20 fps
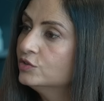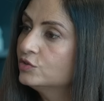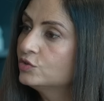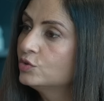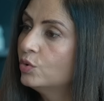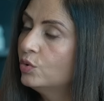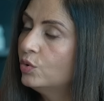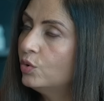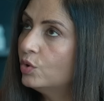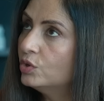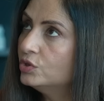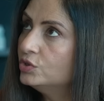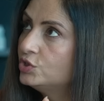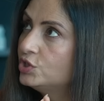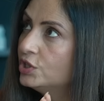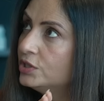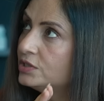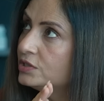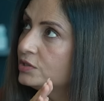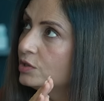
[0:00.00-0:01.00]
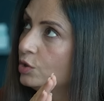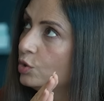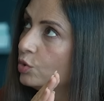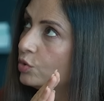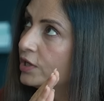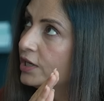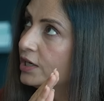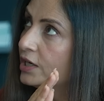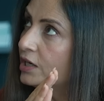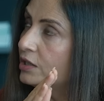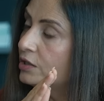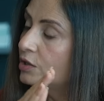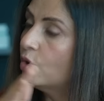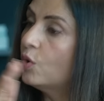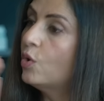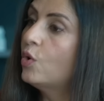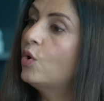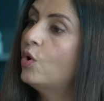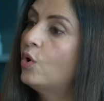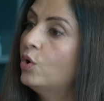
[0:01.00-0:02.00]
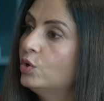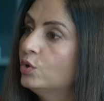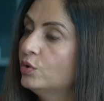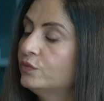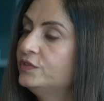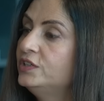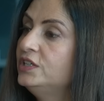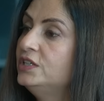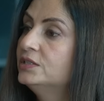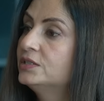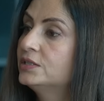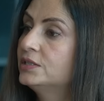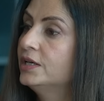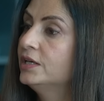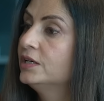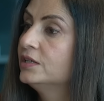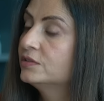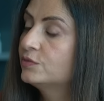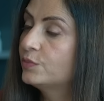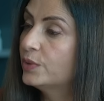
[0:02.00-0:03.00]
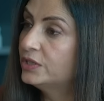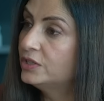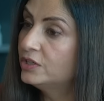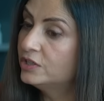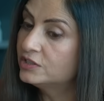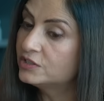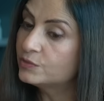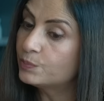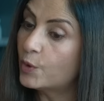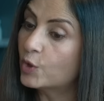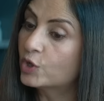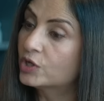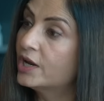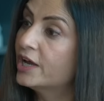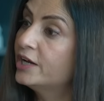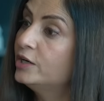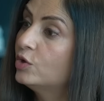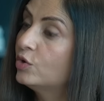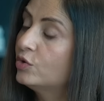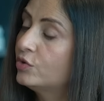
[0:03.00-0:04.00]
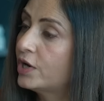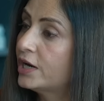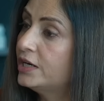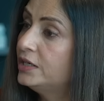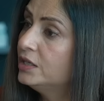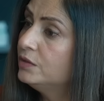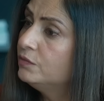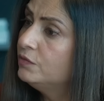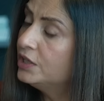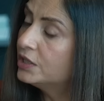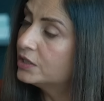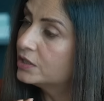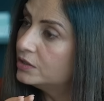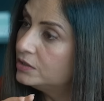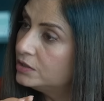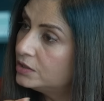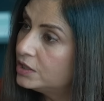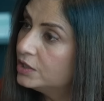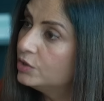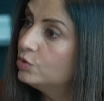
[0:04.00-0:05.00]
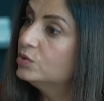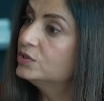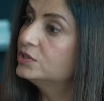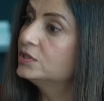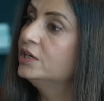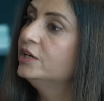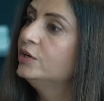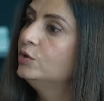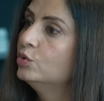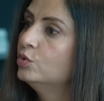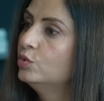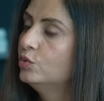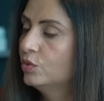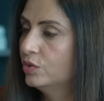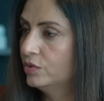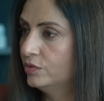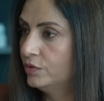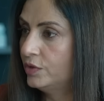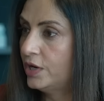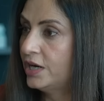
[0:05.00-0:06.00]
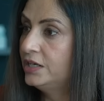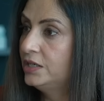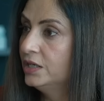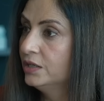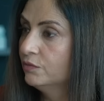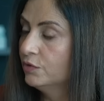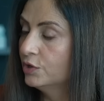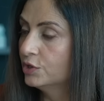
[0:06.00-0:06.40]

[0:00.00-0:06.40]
so, just looking at all of these things, whether it's spotlight on writing, we continuously do writing